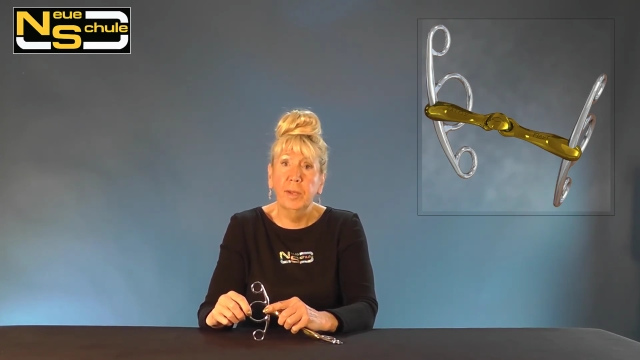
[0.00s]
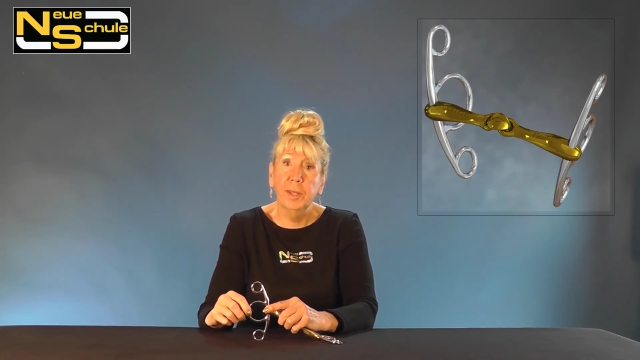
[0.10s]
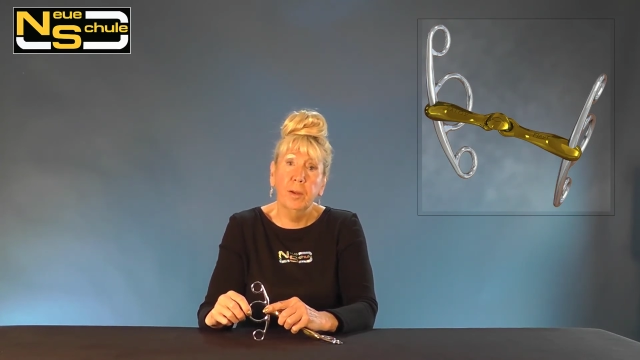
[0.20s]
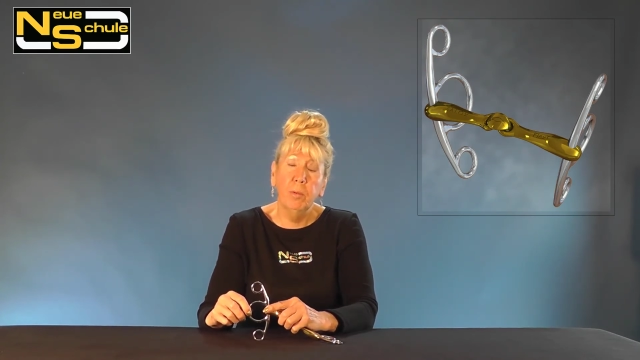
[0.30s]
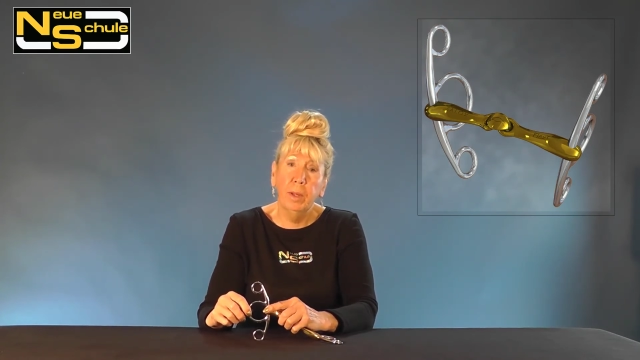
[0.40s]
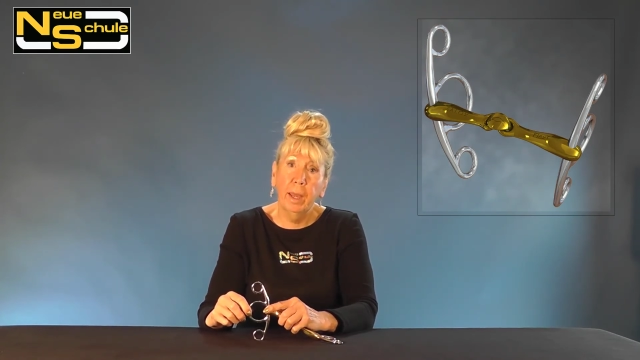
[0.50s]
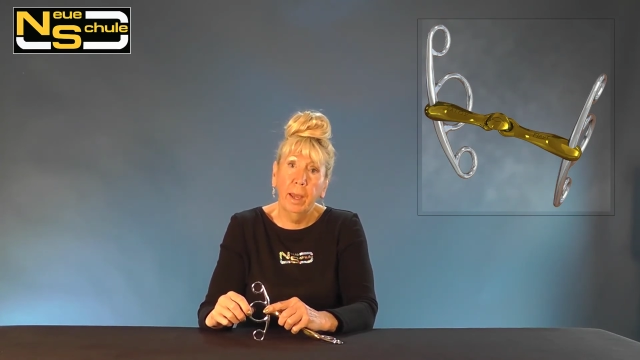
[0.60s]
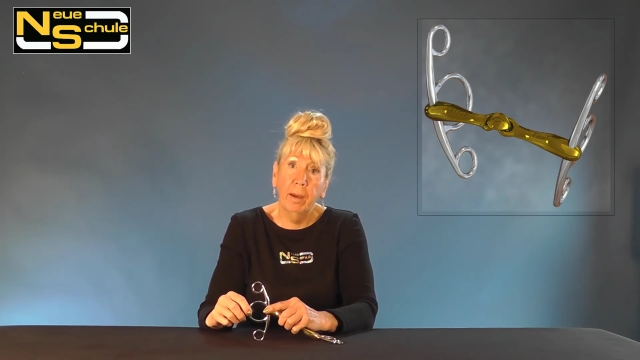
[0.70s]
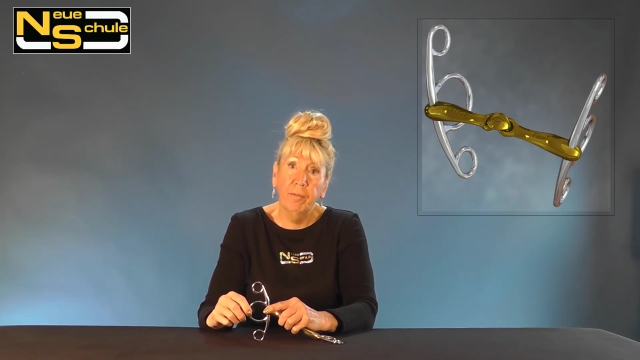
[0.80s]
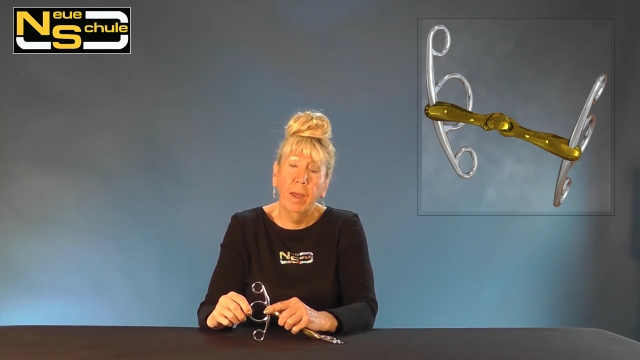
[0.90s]
so we
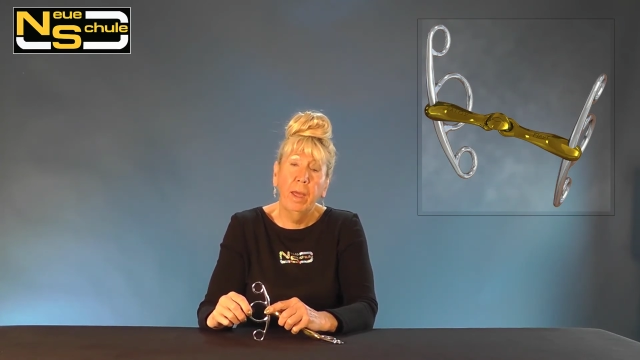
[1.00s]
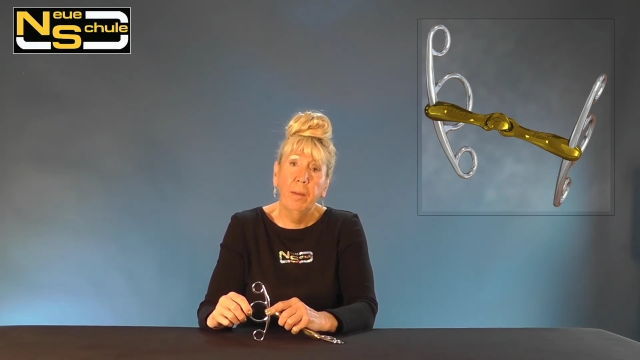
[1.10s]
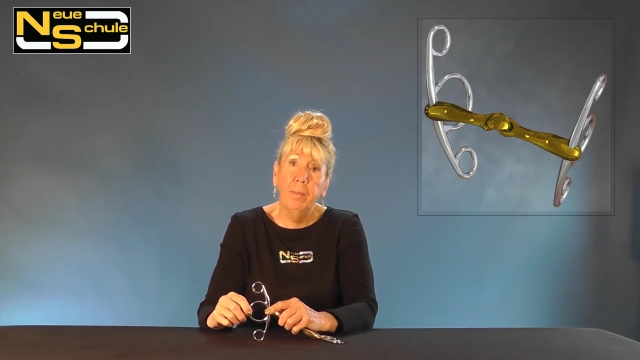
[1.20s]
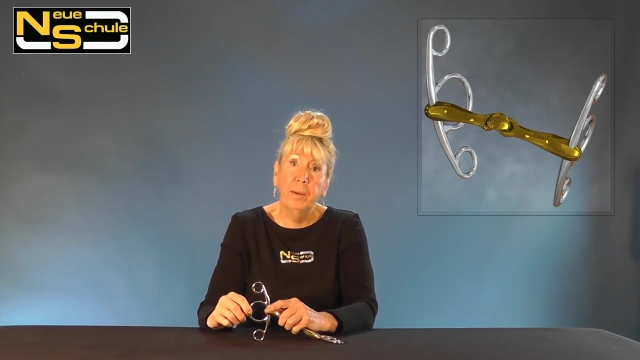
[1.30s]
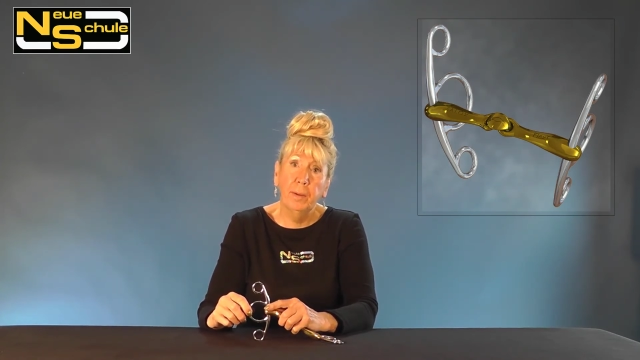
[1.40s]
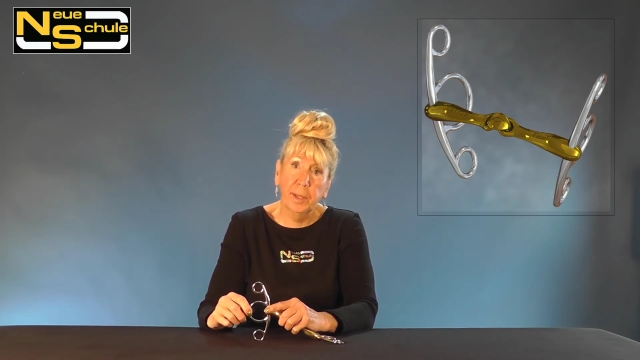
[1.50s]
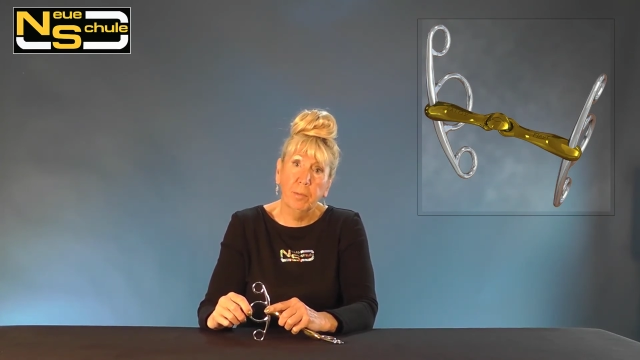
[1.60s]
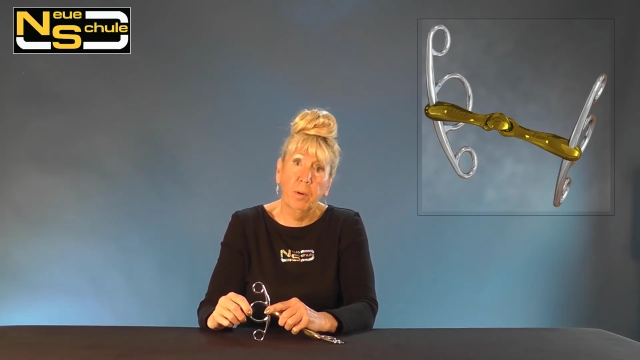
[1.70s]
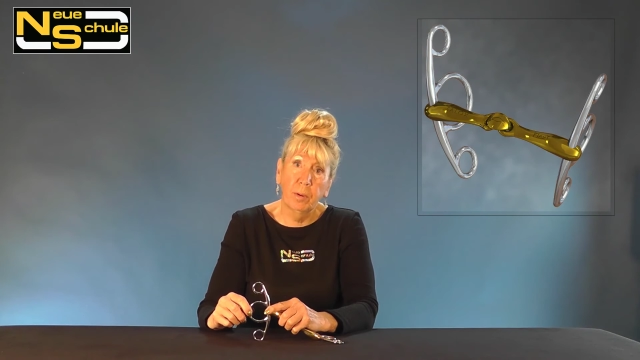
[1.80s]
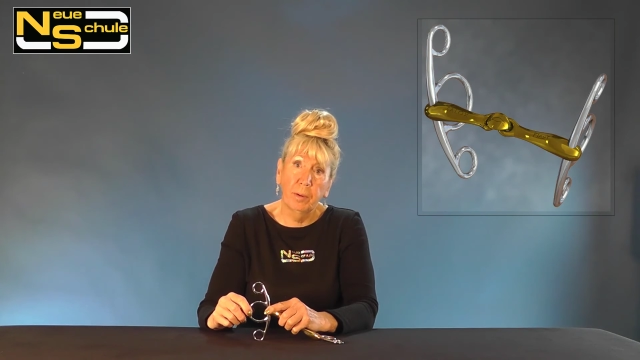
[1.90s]
have
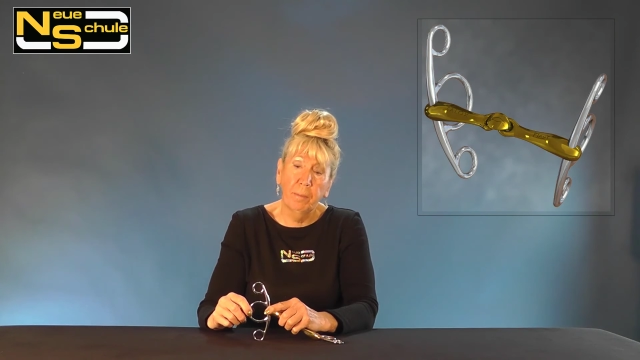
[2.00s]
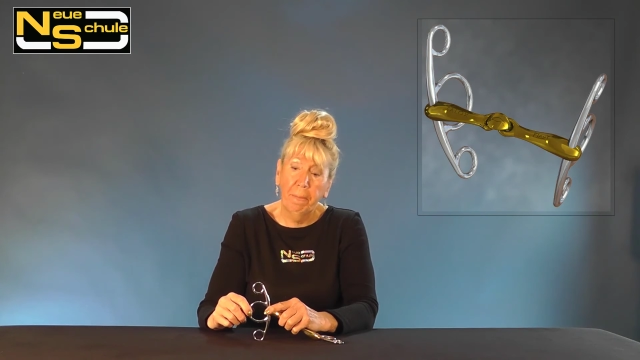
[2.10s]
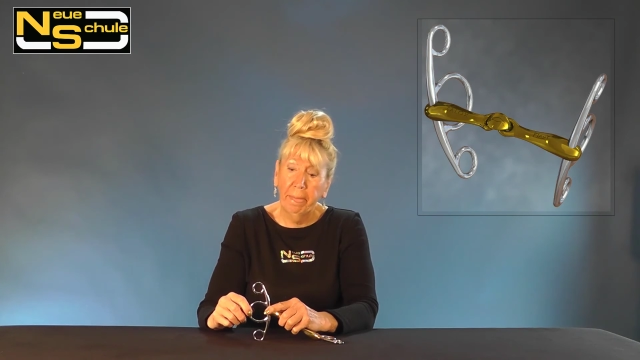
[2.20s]
-1,